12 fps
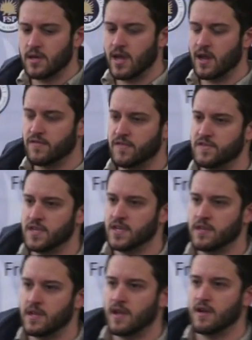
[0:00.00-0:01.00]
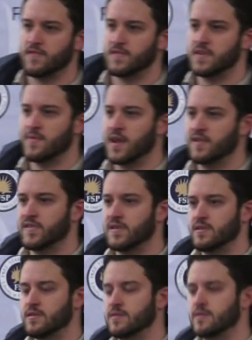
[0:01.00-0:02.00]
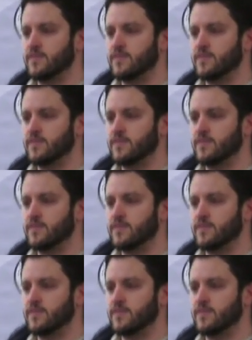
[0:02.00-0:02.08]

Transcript: AR-15 and then AR-15 magazine